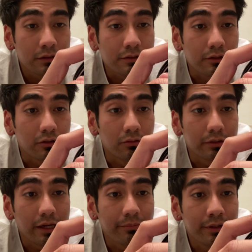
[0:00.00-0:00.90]
So with
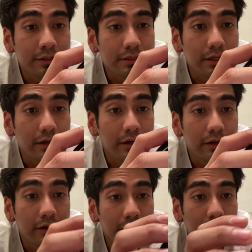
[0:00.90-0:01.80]
that being
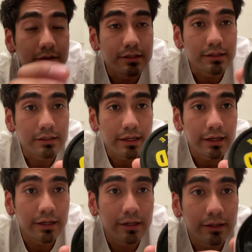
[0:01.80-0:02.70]
said, here's the
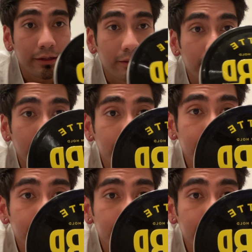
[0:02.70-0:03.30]
can.